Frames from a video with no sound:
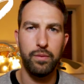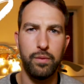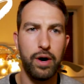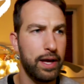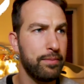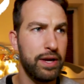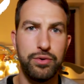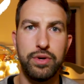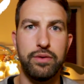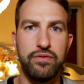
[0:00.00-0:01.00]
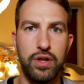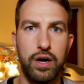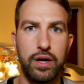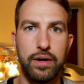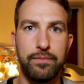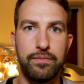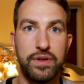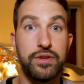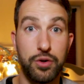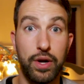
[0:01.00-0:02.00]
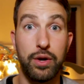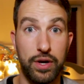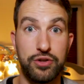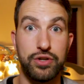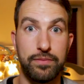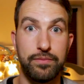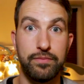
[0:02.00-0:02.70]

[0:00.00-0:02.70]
Why am I doing the vlog? That's a great question.